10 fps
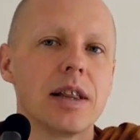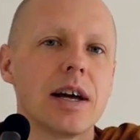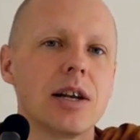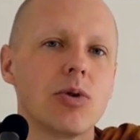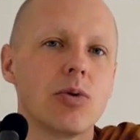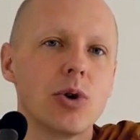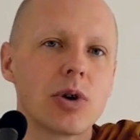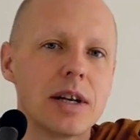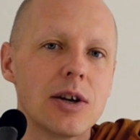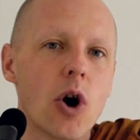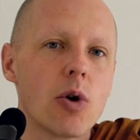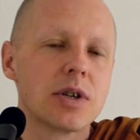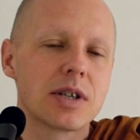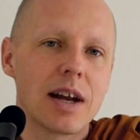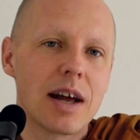And then you, you can
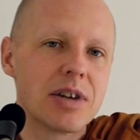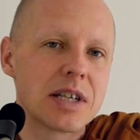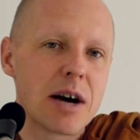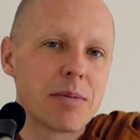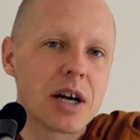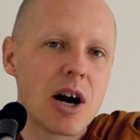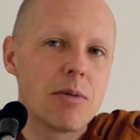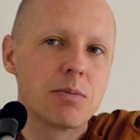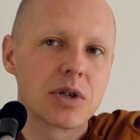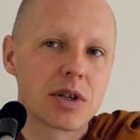notice that every time it comes,